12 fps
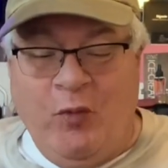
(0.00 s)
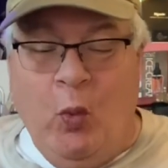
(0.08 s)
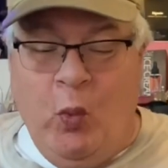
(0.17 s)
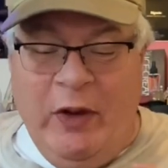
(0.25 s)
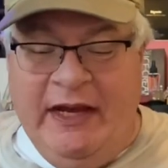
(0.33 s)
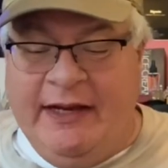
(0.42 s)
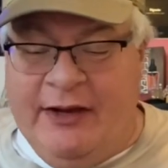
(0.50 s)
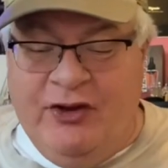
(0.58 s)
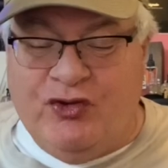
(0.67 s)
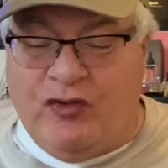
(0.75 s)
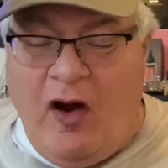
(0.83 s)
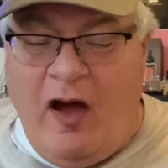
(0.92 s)
we can
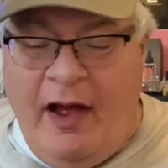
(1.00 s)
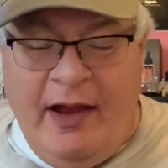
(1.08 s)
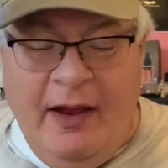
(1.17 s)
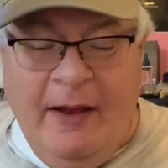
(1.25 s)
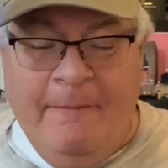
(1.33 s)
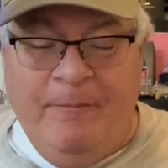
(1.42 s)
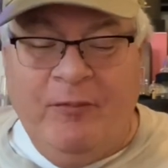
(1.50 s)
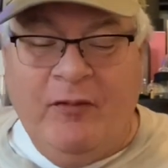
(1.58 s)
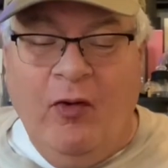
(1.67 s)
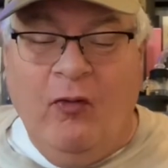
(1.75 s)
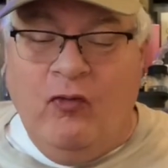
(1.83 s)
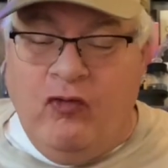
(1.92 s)
try
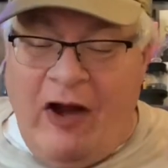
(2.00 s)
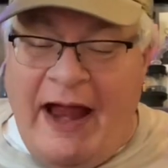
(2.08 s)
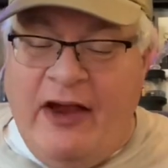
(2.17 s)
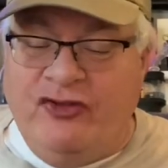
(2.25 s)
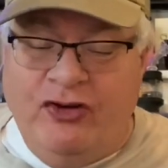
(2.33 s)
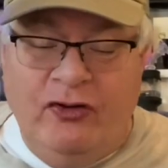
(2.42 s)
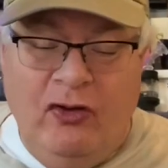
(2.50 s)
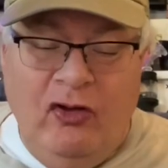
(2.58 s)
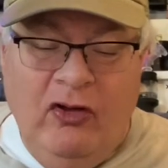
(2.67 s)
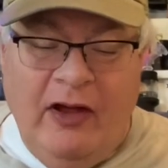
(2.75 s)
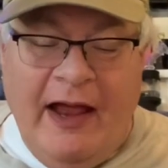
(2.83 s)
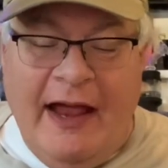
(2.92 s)

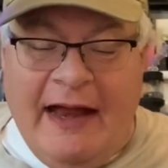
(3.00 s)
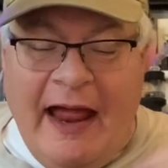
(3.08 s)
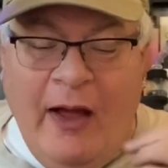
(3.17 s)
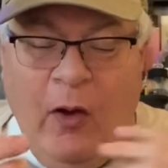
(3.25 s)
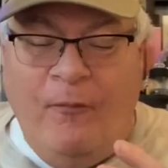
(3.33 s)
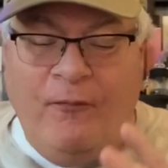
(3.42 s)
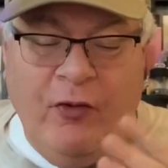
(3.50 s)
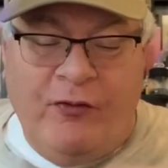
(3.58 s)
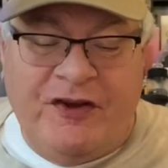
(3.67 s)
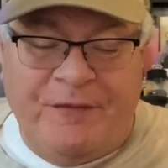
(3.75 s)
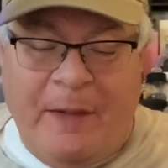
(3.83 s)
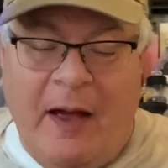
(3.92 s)
rational and helpful
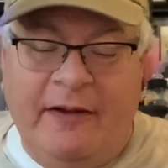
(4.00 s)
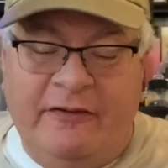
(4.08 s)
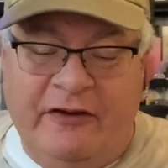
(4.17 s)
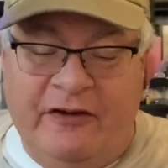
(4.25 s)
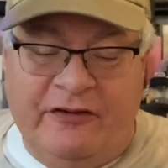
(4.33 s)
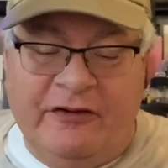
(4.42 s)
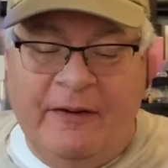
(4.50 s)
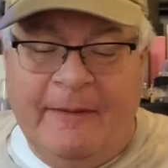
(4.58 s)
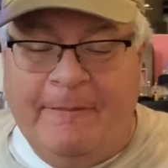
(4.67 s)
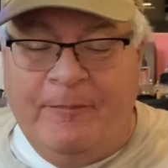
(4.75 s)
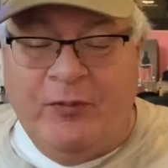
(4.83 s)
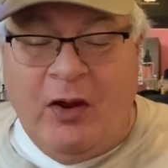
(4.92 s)
responses.
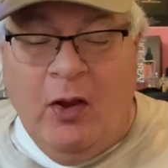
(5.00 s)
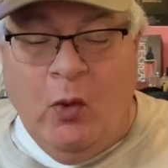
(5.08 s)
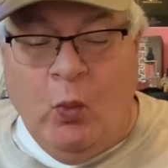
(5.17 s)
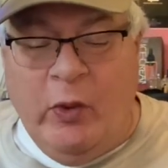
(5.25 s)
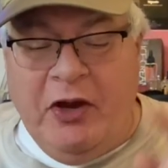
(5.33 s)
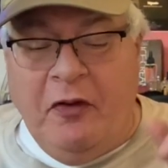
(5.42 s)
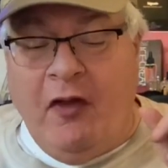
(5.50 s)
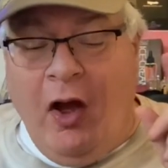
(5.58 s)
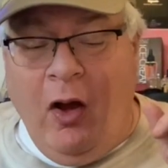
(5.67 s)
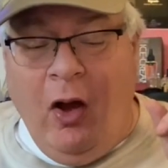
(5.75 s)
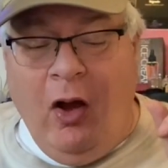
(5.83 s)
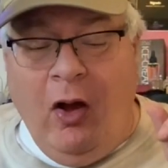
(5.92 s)
We are the
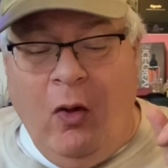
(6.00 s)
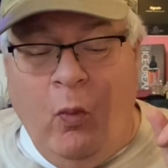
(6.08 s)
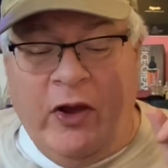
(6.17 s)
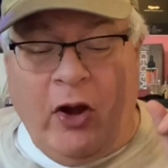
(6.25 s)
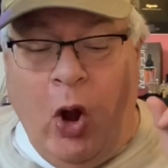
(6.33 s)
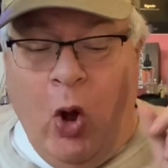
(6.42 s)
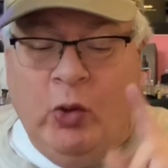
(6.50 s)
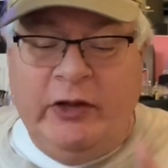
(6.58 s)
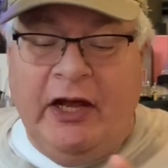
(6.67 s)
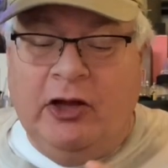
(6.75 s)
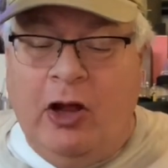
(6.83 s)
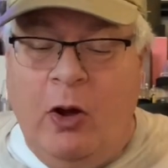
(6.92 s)
we are only
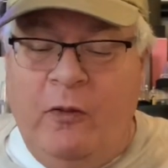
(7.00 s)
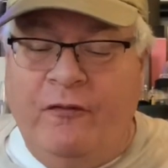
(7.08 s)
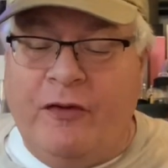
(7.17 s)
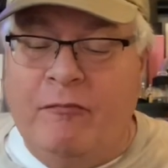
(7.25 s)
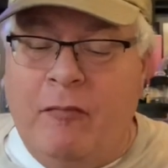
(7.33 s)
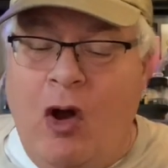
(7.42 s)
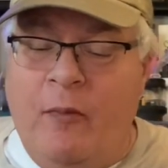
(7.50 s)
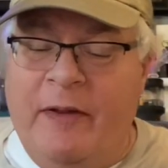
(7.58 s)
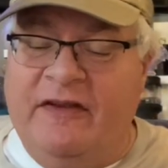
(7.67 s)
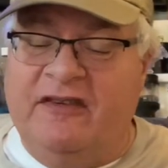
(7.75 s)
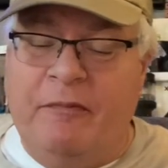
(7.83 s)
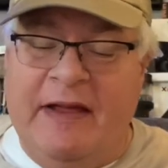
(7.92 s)
alone for
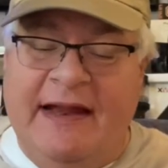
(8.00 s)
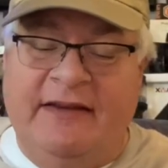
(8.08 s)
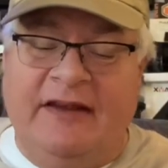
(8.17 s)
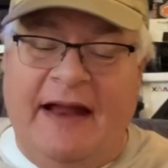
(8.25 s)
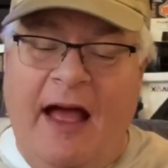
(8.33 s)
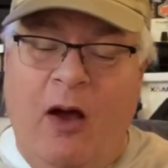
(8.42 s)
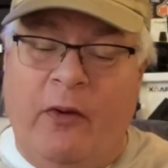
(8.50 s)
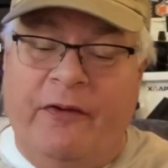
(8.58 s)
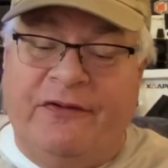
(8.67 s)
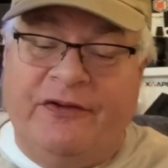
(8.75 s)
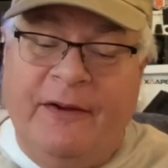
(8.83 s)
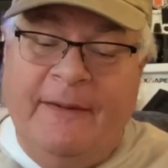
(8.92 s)
moments, minutes, and
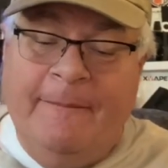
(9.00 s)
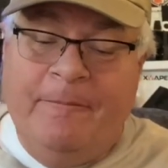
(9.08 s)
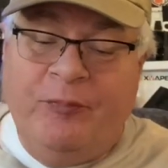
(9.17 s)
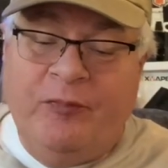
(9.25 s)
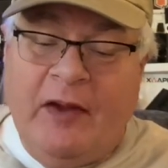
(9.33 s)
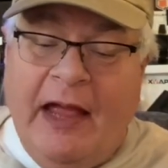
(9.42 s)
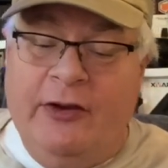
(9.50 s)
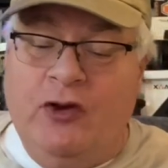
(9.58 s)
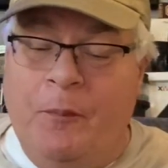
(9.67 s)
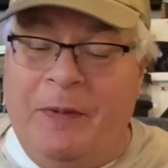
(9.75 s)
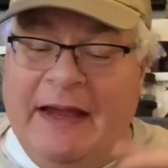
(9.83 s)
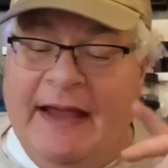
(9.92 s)
hours. And
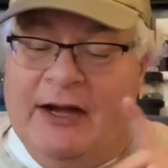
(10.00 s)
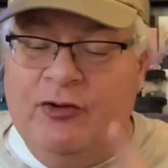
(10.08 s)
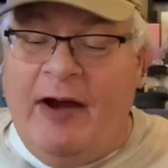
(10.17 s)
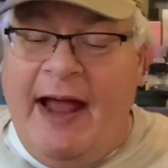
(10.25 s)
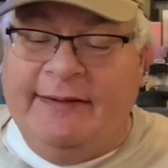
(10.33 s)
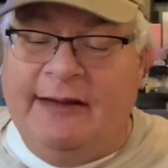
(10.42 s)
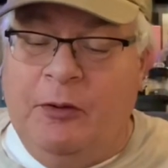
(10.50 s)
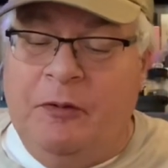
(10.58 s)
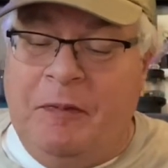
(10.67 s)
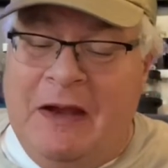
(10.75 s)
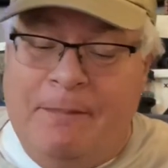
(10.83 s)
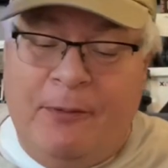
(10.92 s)
you'll be interacting with
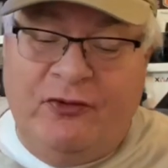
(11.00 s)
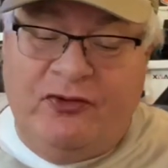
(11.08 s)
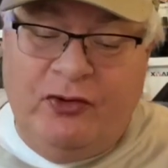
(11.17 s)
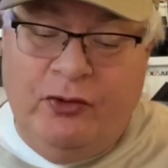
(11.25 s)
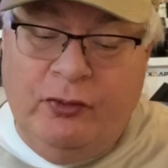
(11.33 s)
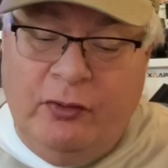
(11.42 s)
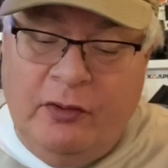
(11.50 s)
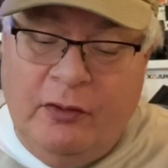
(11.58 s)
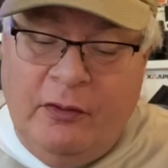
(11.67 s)
people soon.